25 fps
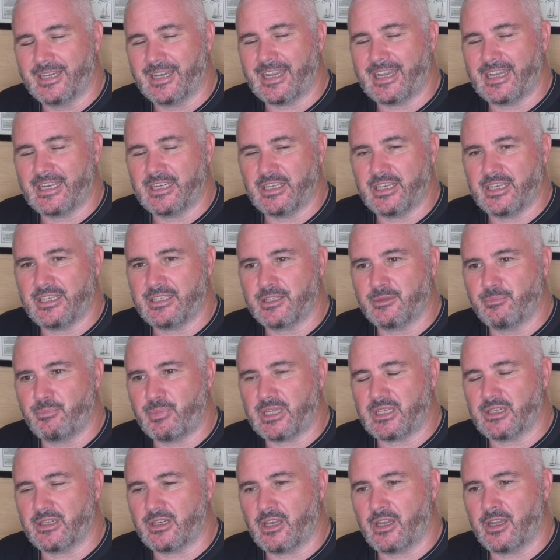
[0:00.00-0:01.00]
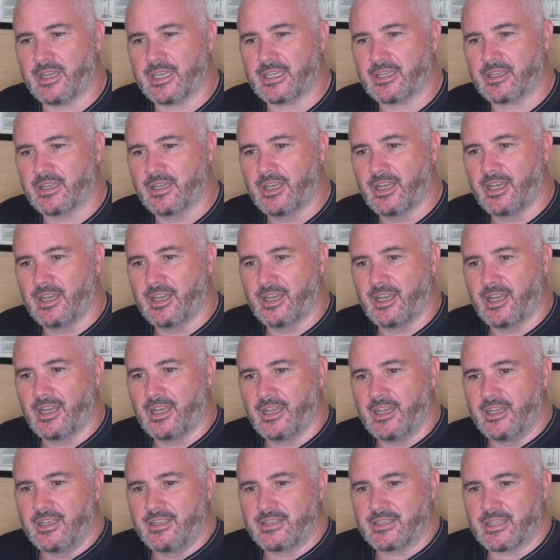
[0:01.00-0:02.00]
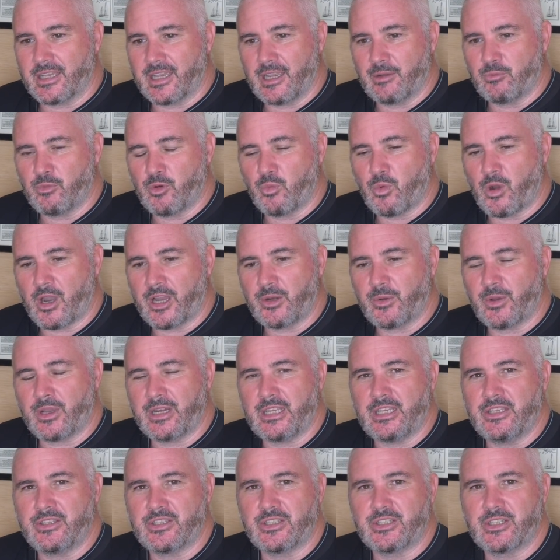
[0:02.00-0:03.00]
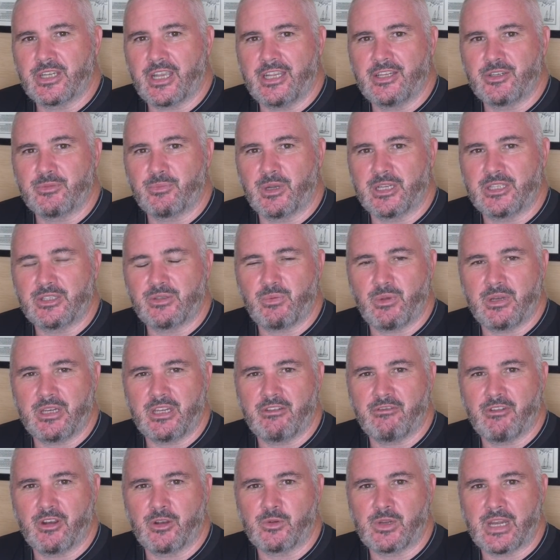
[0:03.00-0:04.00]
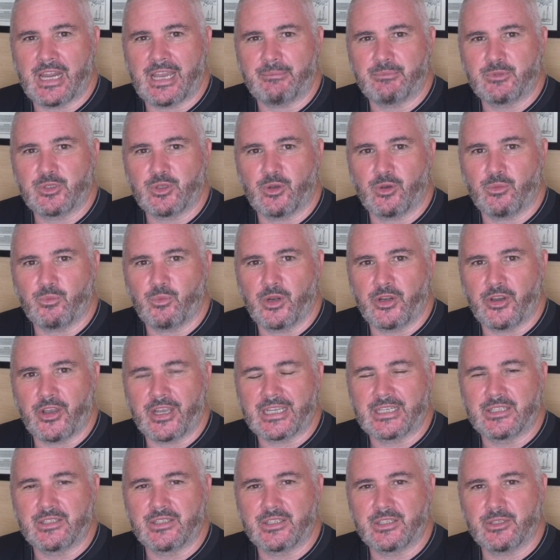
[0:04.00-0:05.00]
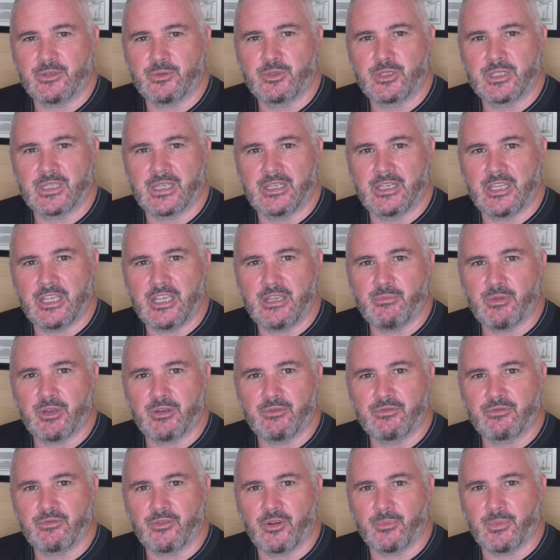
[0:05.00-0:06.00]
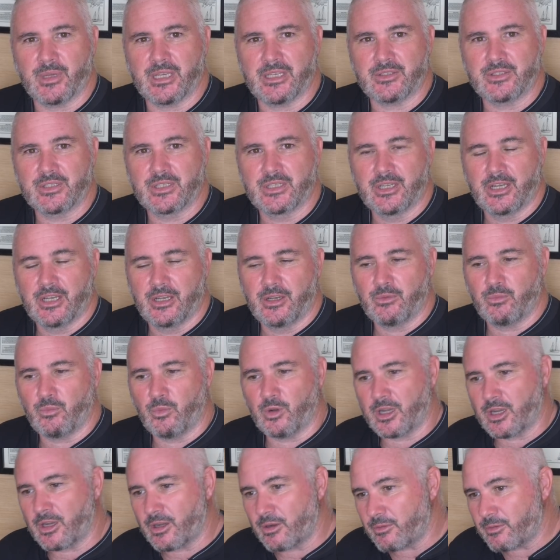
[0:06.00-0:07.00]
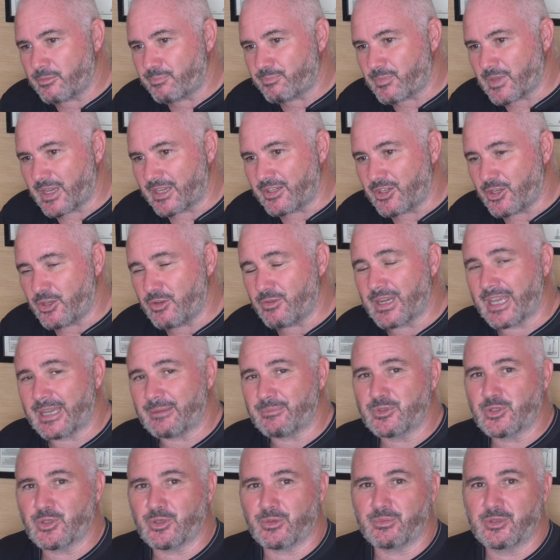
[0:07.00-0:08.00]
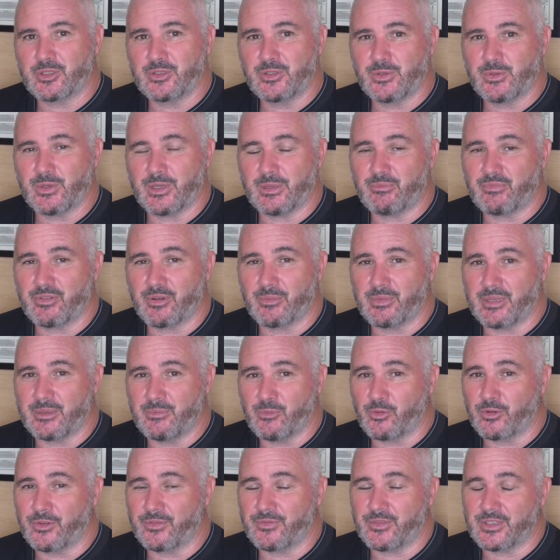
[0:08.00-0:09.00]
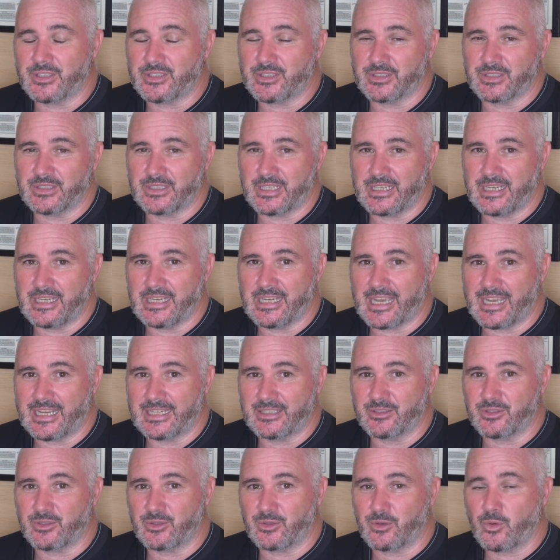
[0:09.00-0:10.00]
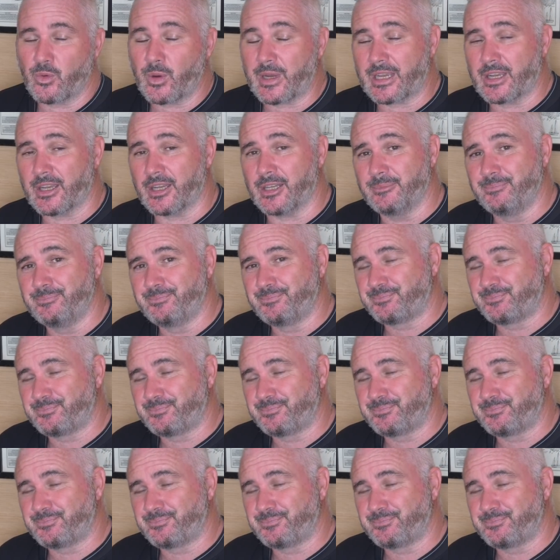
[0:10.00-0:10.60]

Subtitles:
And it's a bit like saying, well, why do I need to change my 20-year-old laptop when I can still send email from it? Well, a new laptop can do it probably more efficiently and quicker.